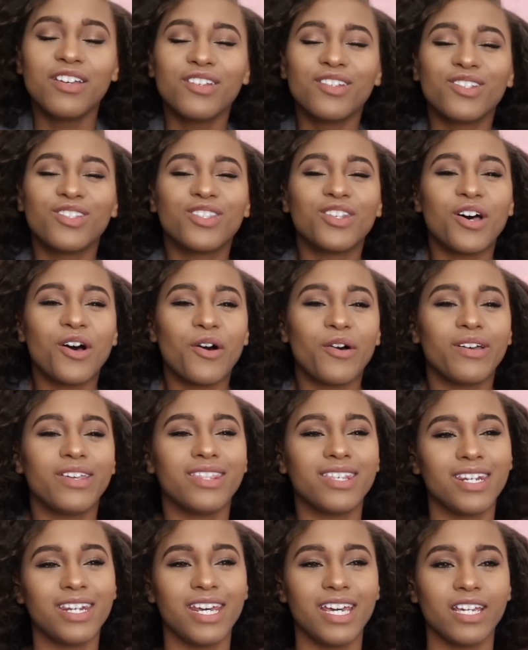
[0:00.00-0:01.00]
So in
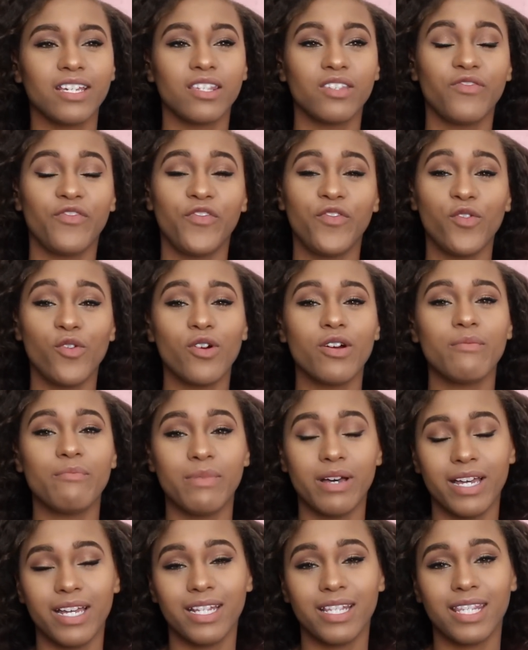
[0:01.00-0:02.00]
the next 4
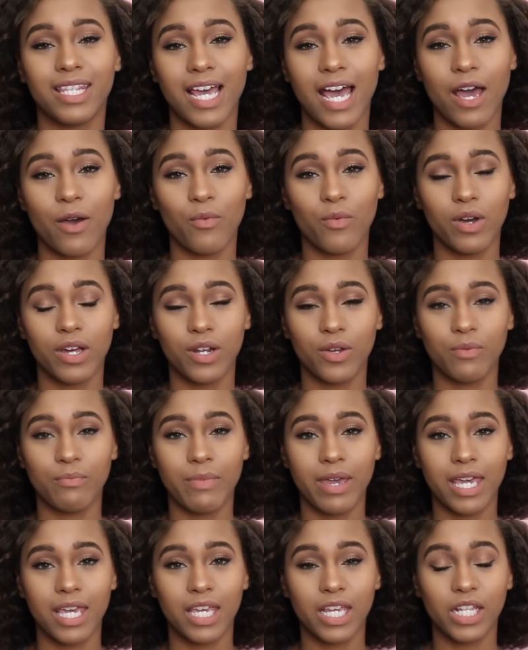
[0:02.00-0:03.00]
months I want to
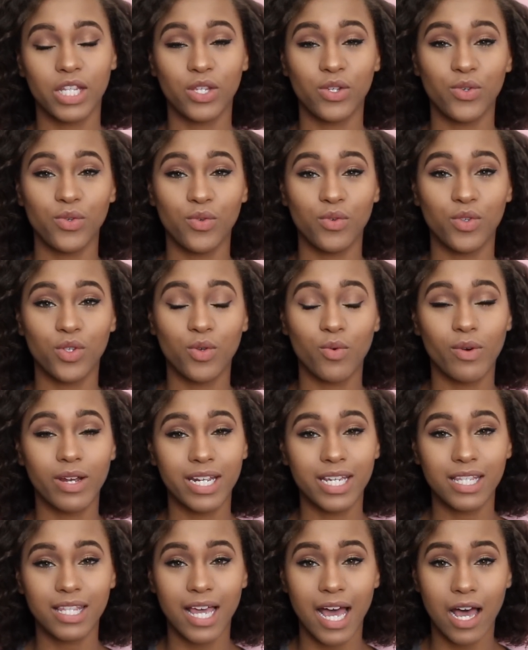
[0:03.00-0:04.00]
make it to
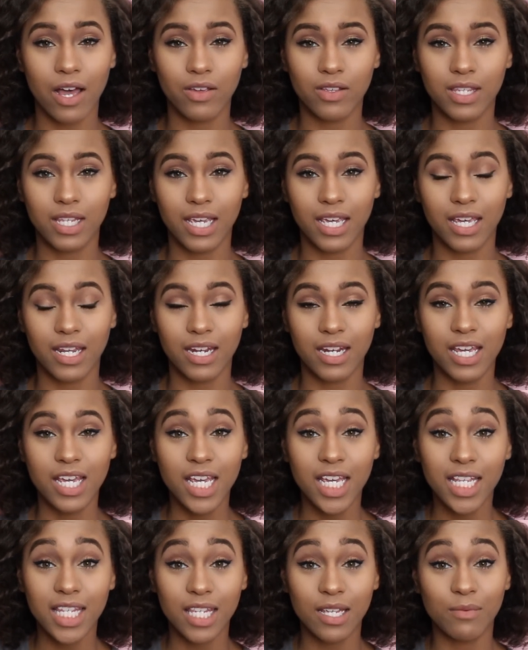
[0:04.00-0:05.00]
20,000
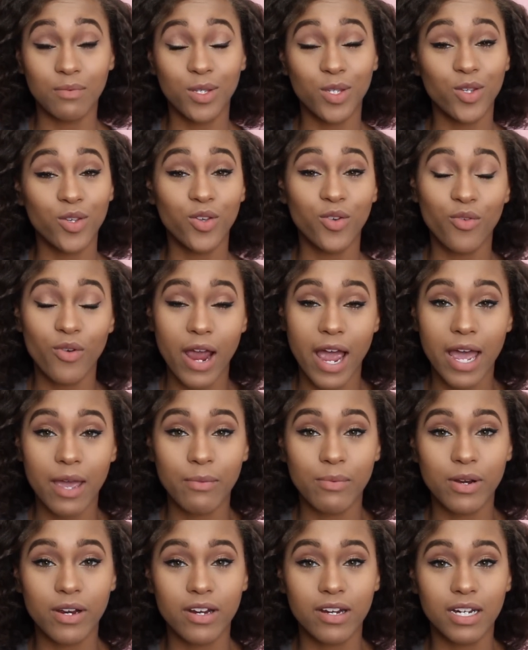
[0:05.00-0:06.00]

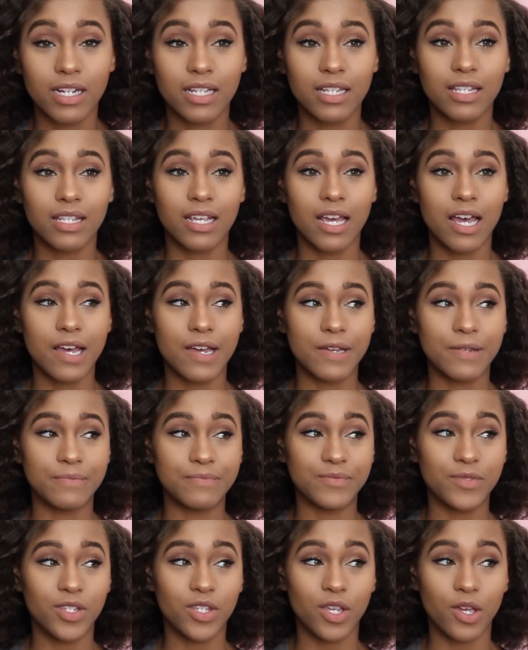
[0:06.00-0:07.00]
subscribers,
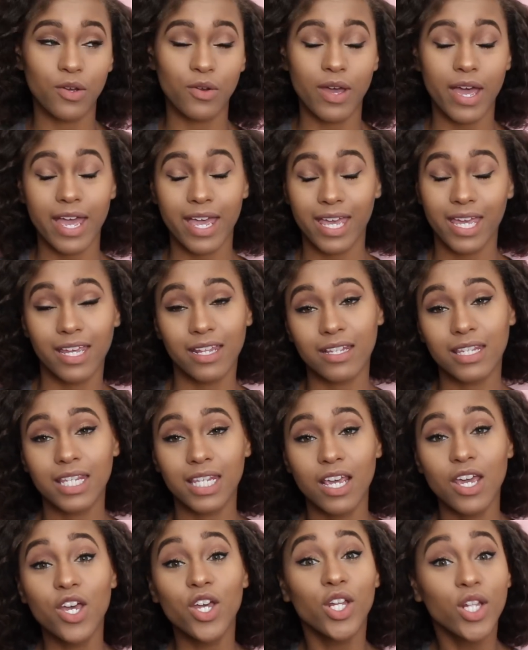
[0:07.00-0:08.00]
so hence
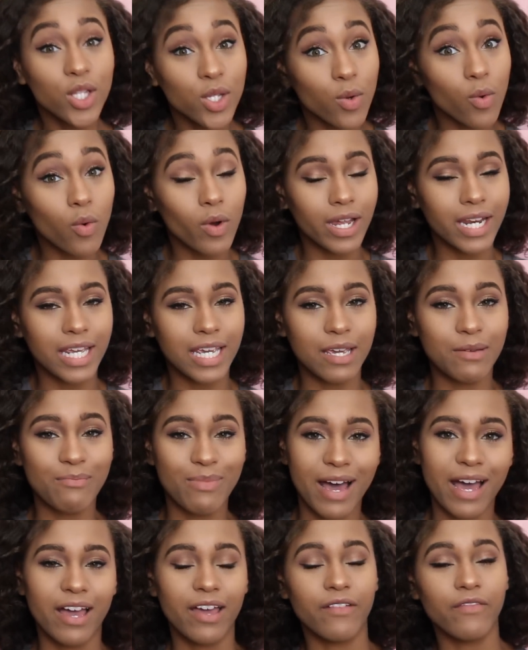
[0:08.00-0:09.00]
20
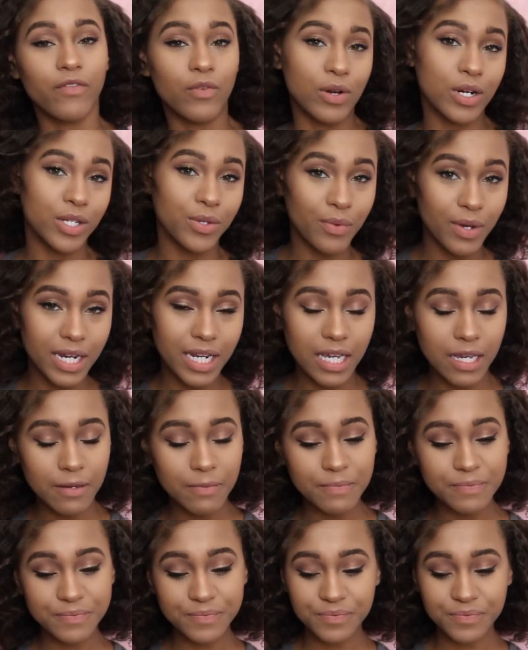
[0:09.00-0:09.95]
by 420.